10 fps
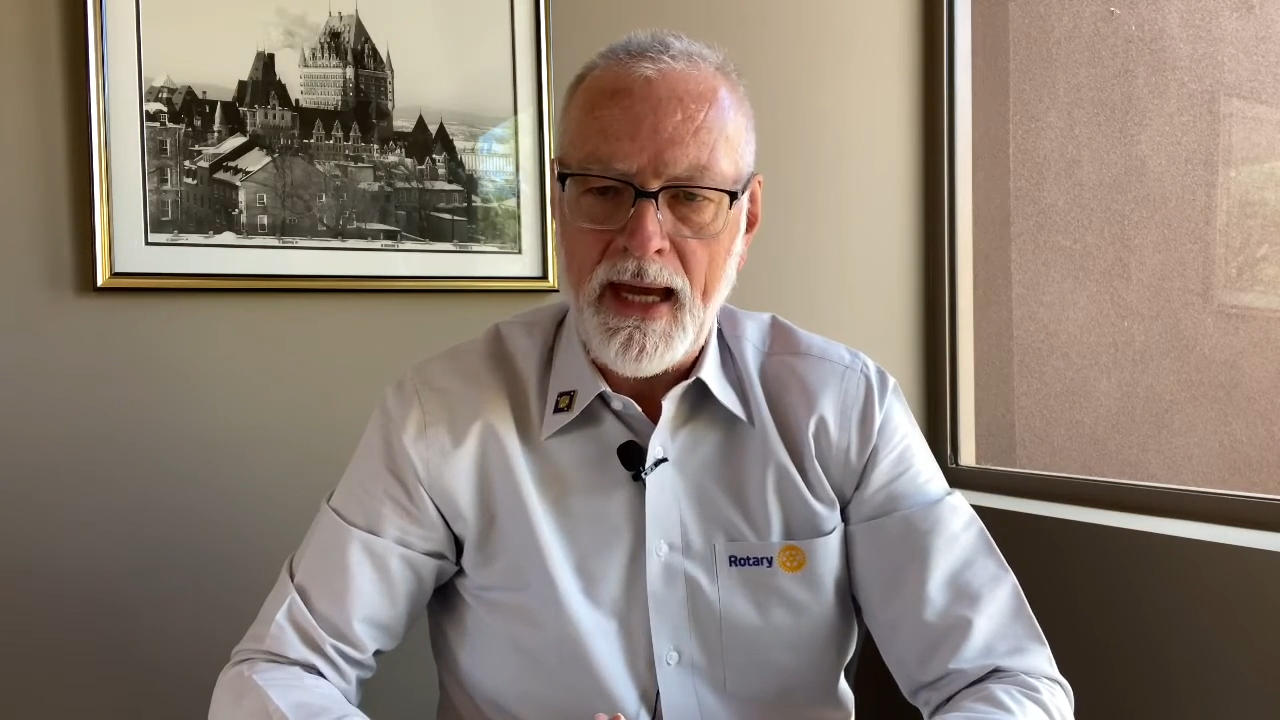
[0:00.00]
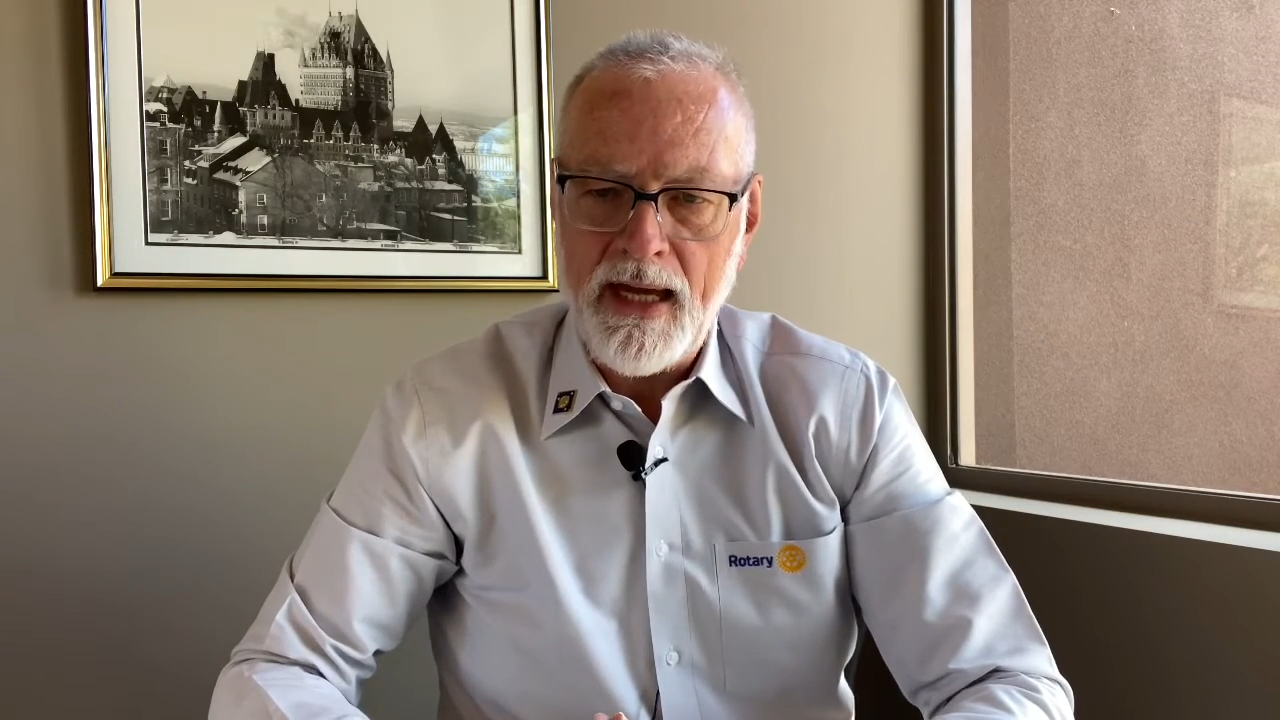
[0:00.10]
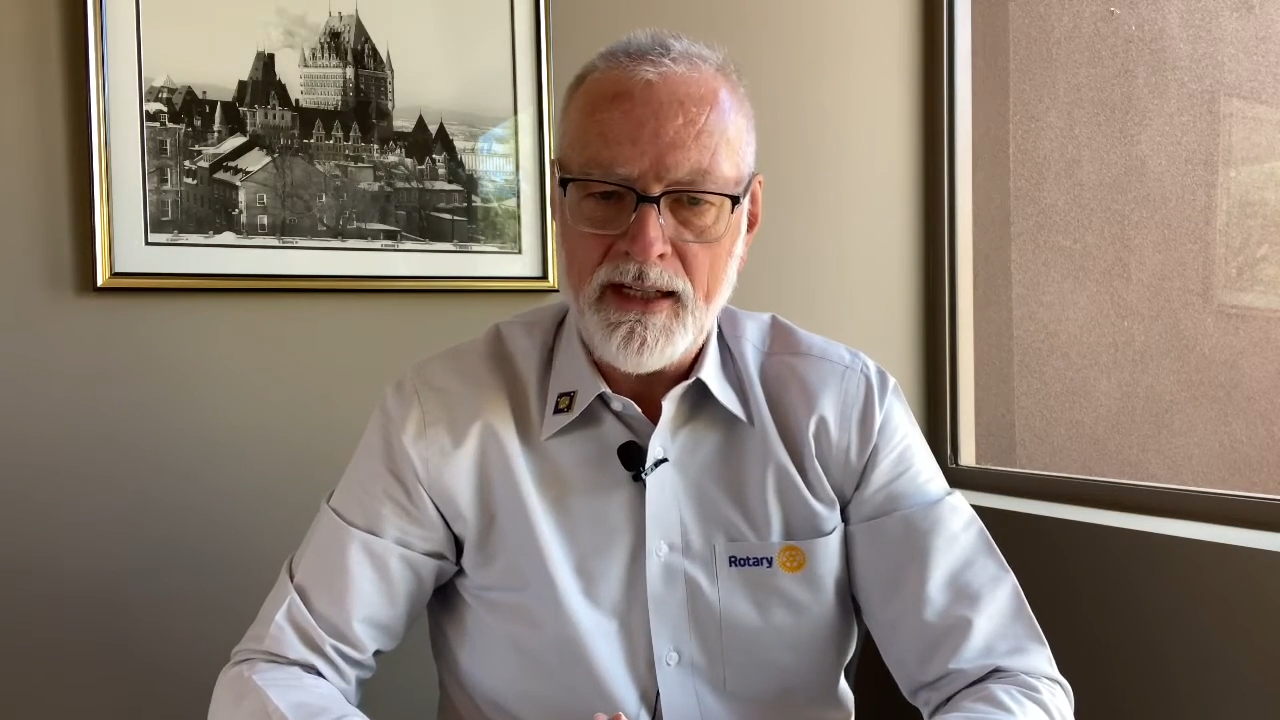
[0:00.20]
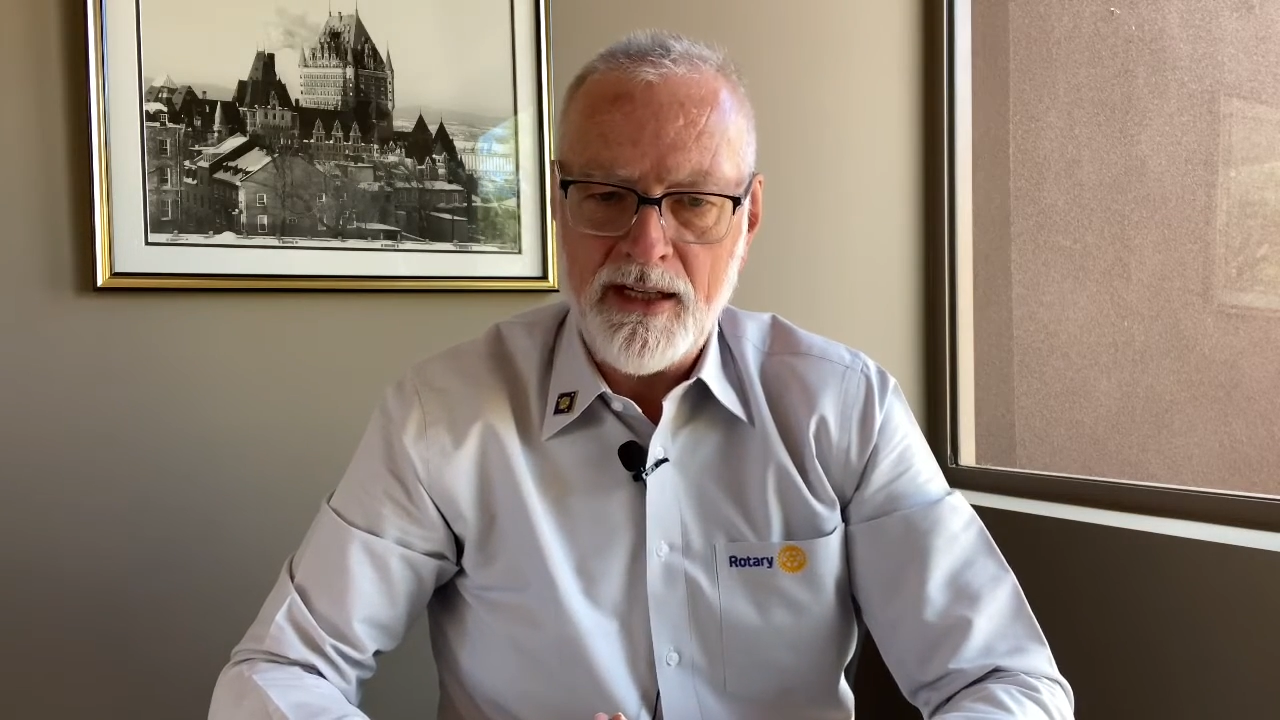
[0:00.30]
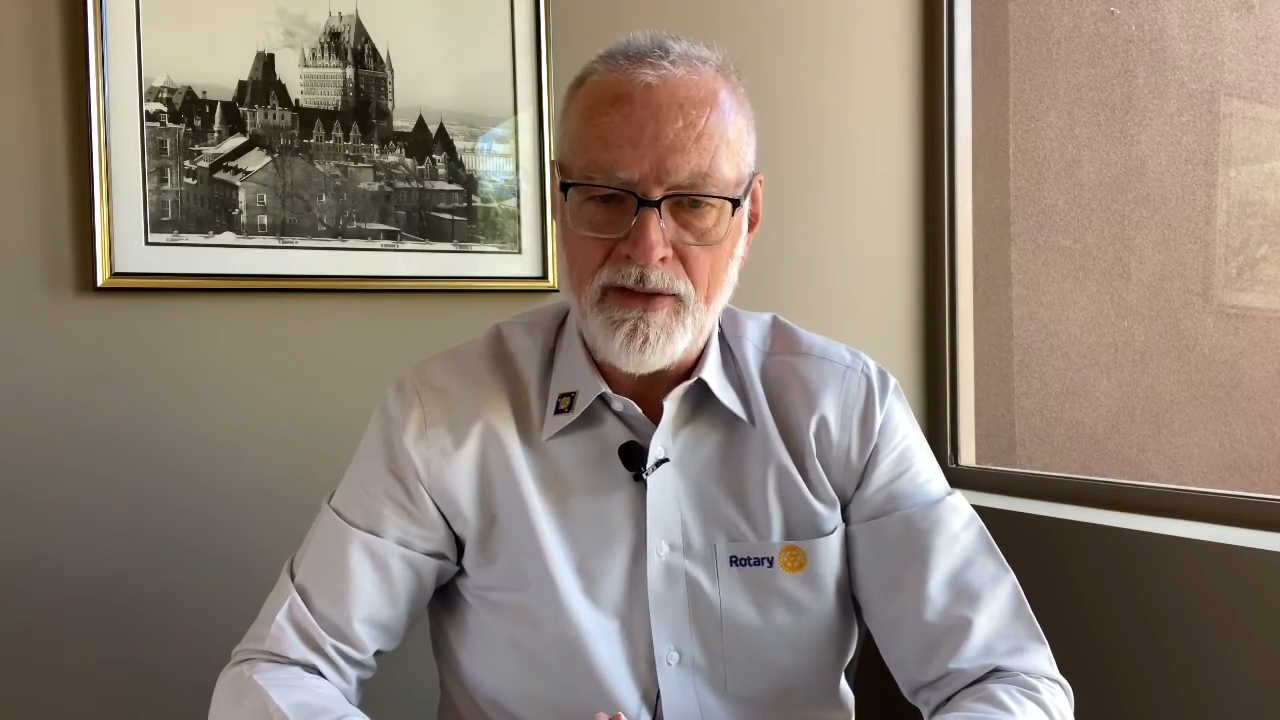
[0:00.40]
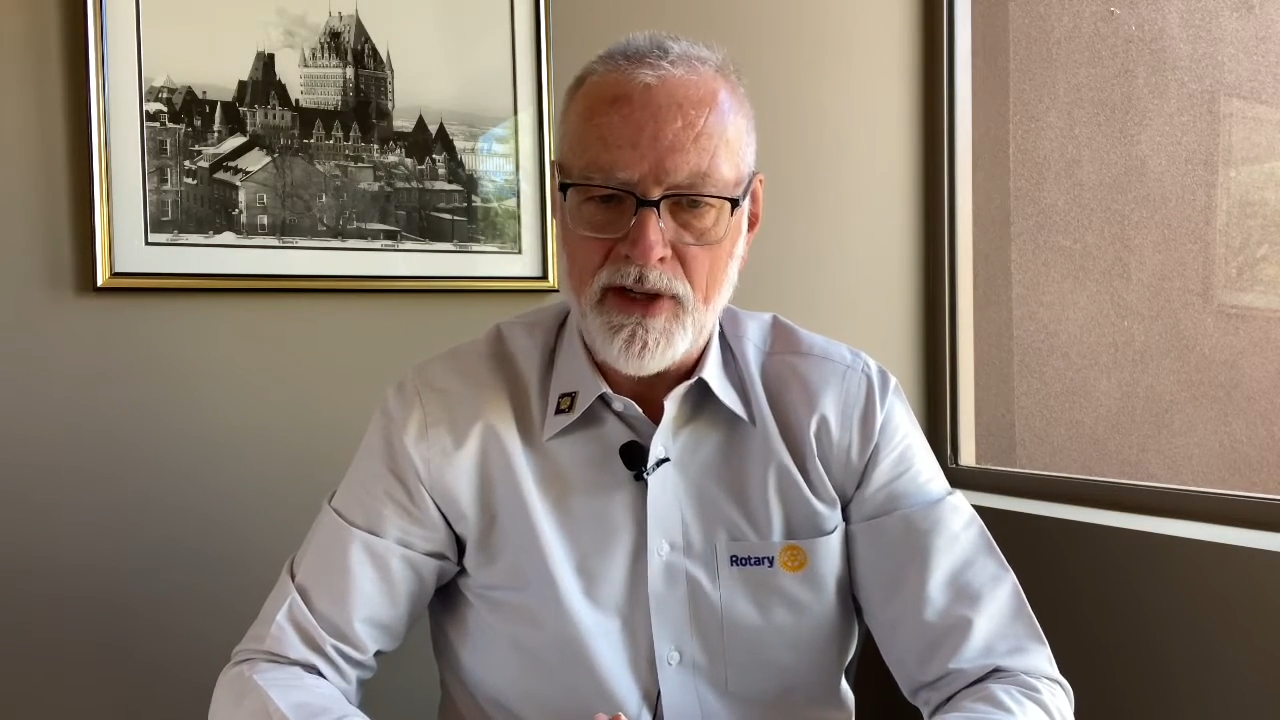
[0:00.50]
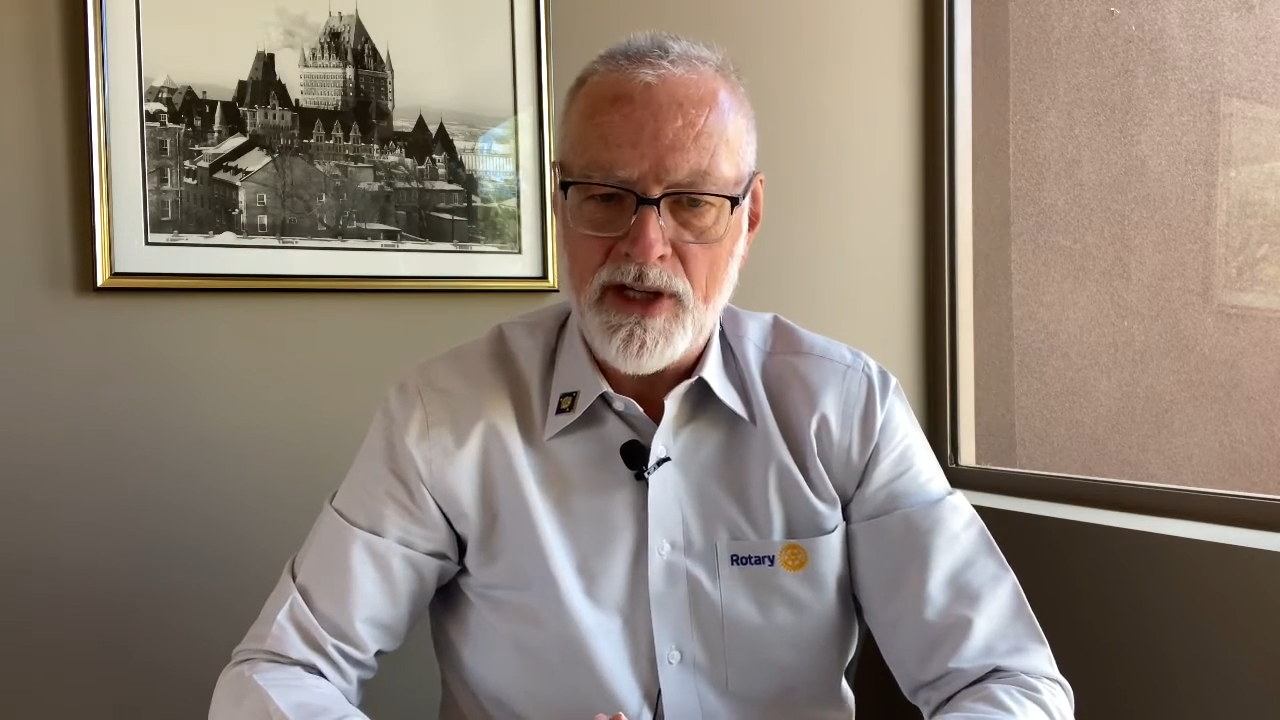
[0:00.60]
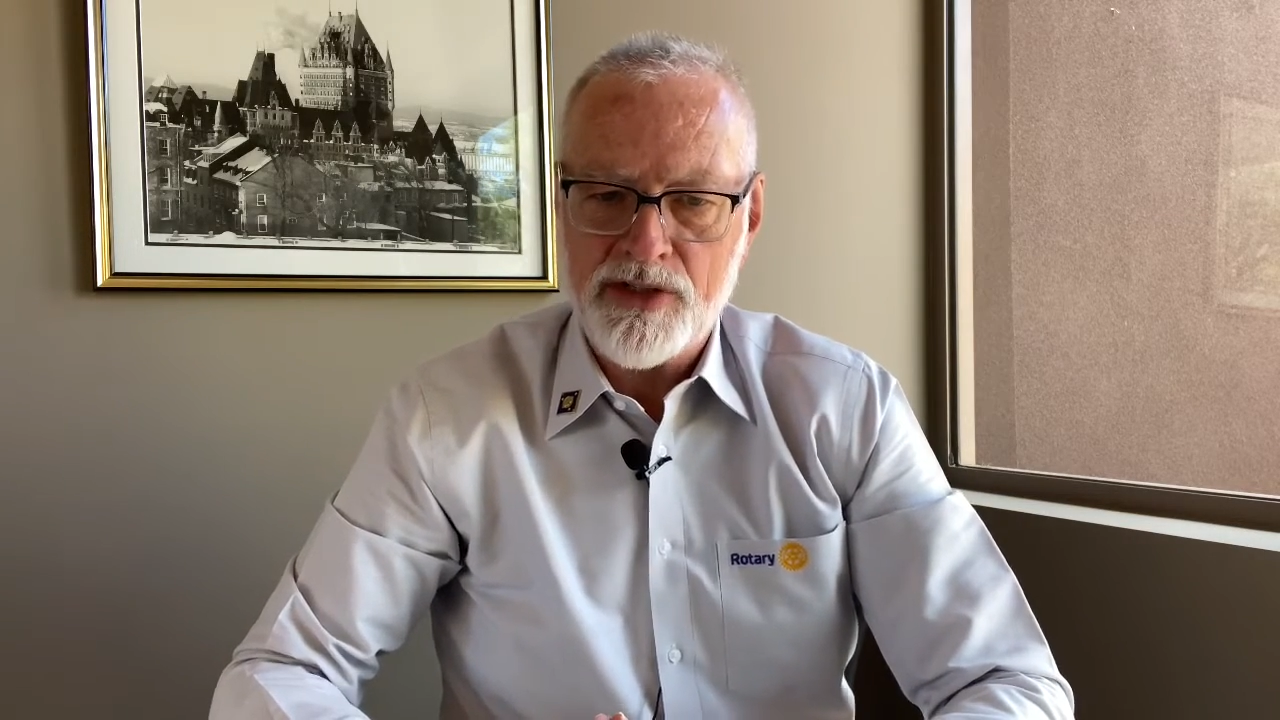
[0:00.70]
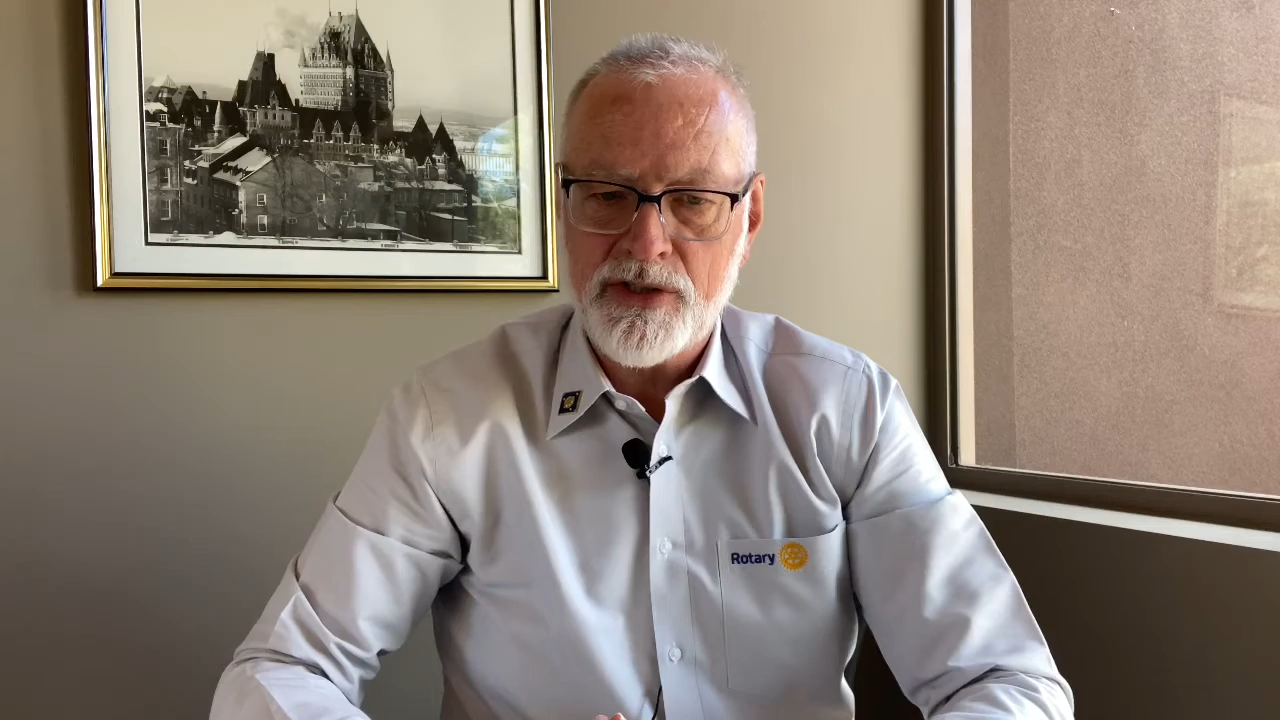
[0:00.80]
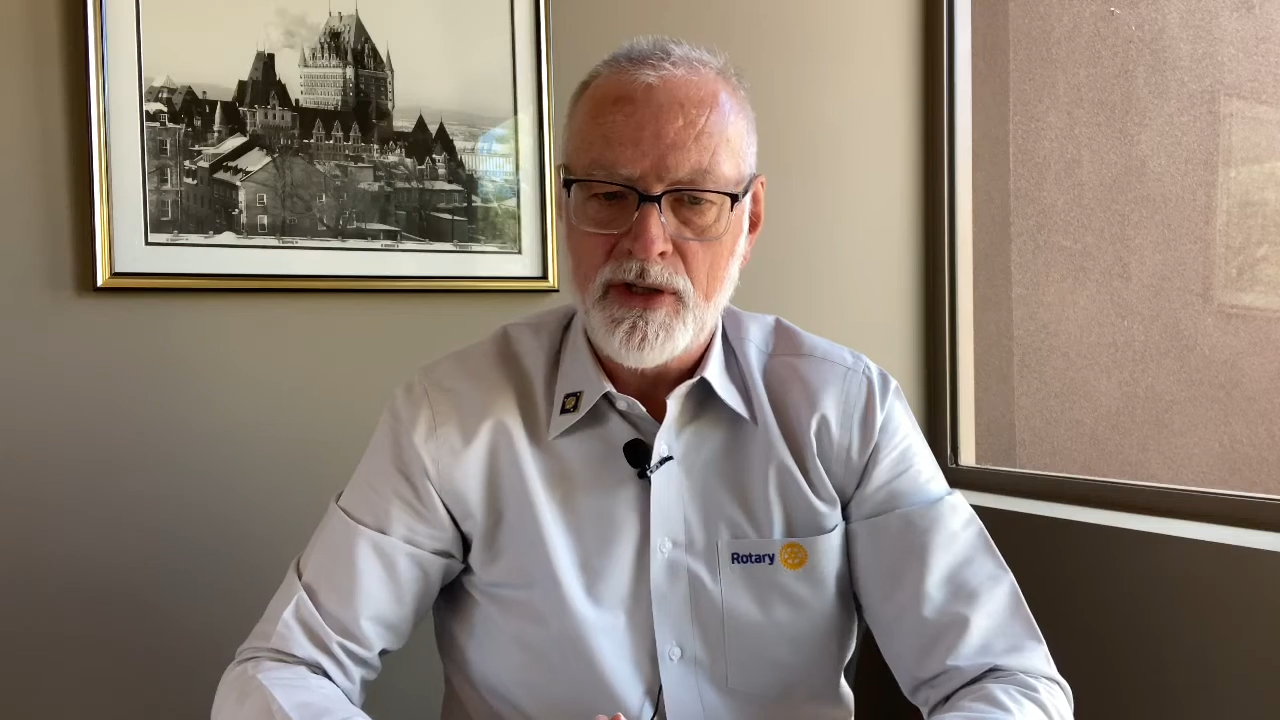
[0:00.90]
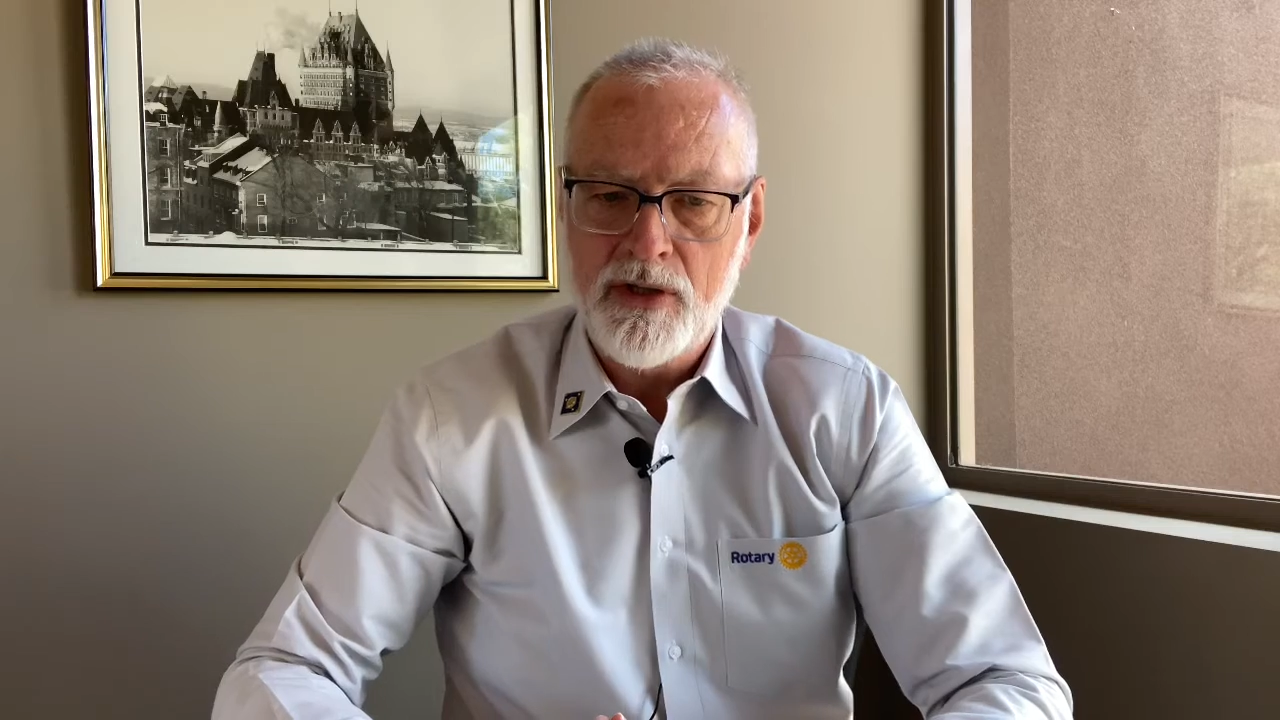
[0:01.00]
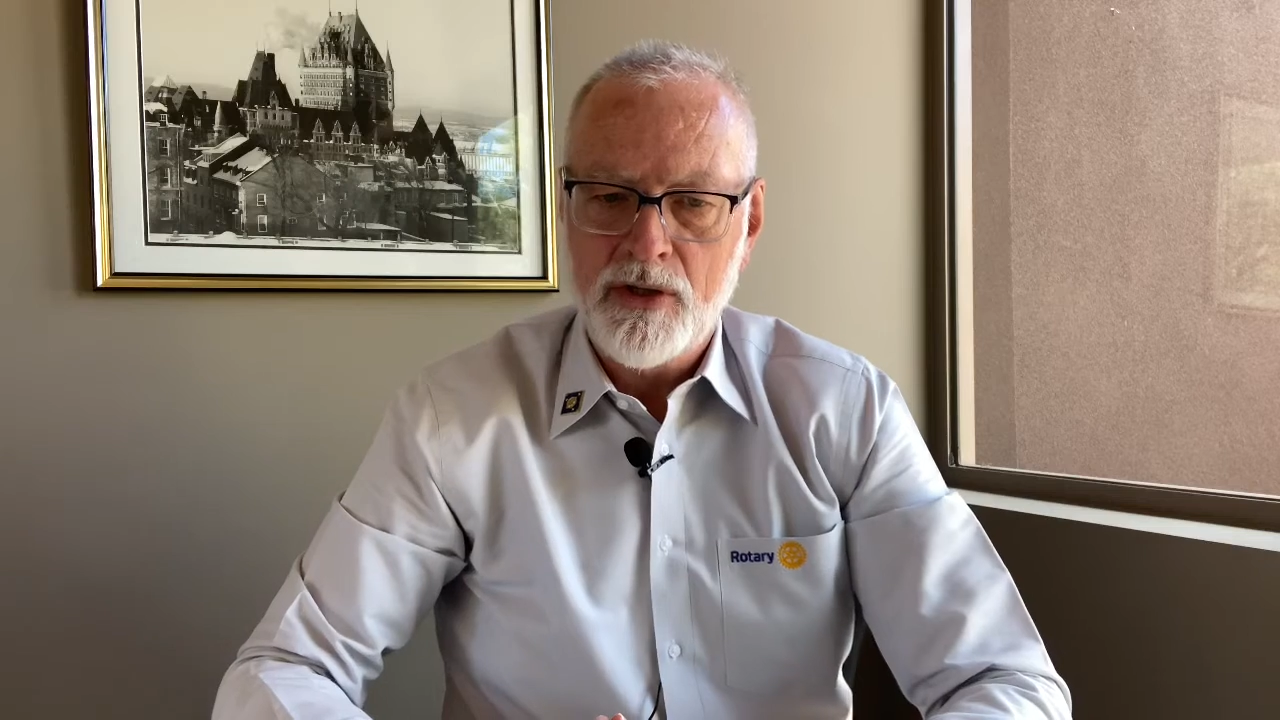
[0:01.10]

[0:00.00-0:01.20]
any of us